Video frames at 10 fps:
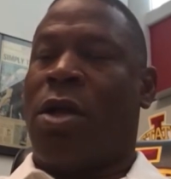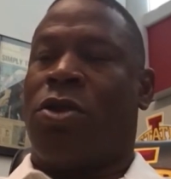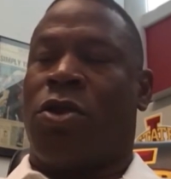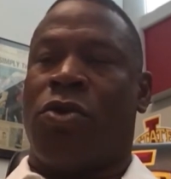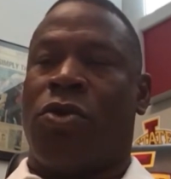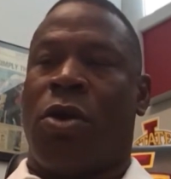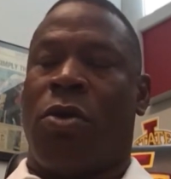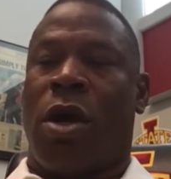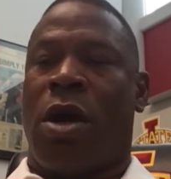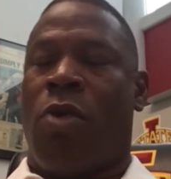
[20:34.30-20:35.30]
junior
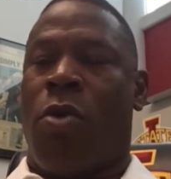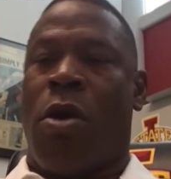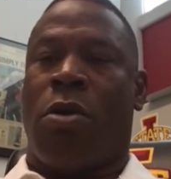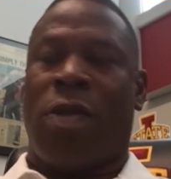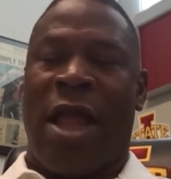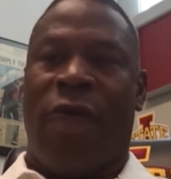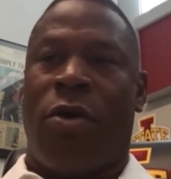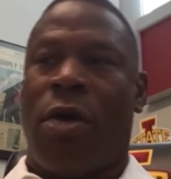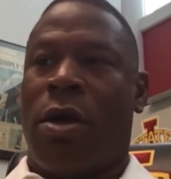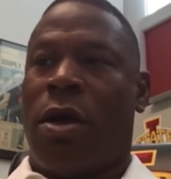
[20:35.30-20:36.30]
world
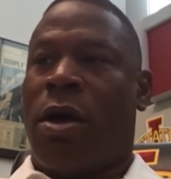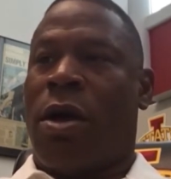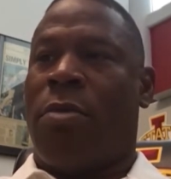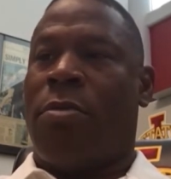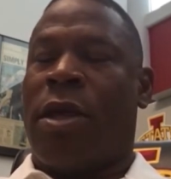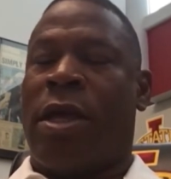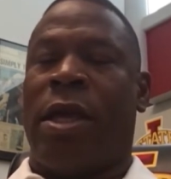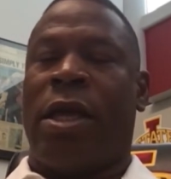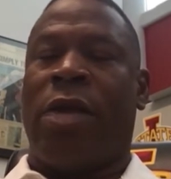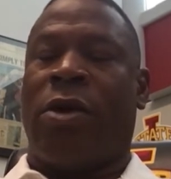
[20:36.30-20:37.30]
level.
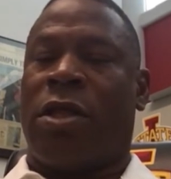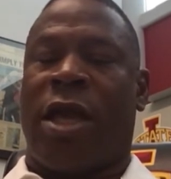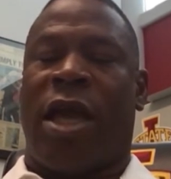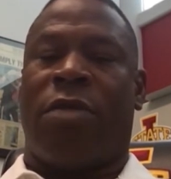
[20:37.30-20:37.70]
You can say as